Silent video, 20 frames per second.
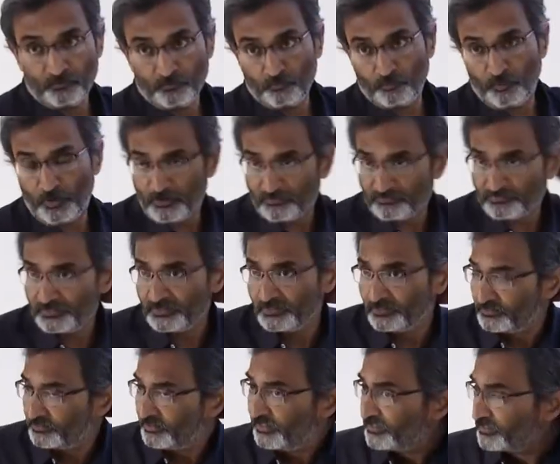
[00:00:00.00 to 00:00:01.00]
one of
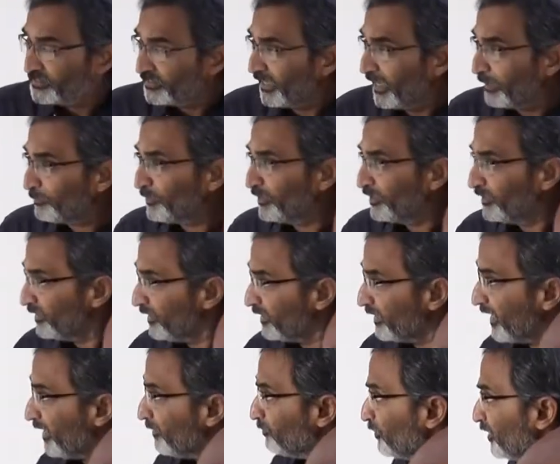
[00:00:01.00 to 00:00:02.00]
the things that happened in that
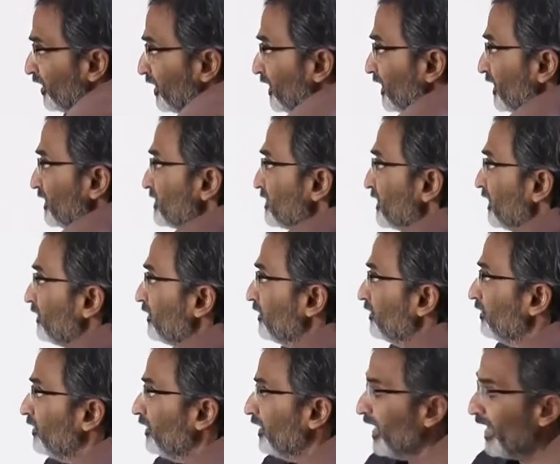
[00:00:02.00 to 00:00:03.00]
campaign is
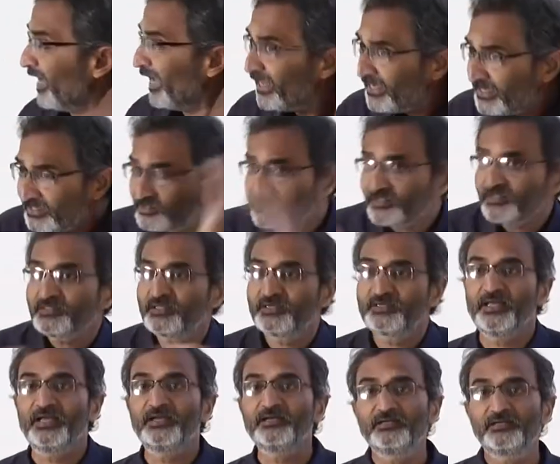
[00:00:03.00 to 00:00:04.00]
that anything
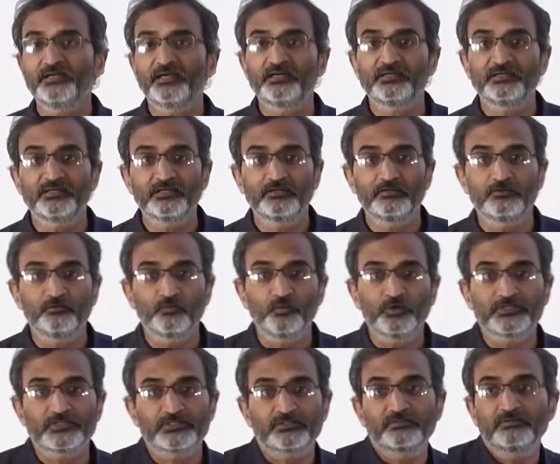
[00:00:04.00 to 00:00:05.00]
that NTR did
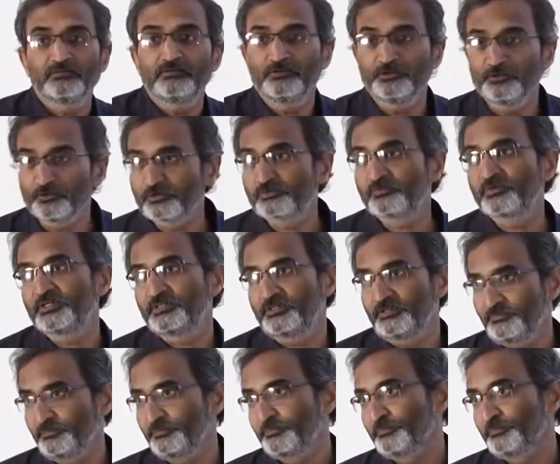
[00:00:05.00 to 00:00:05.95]
was newsworthy,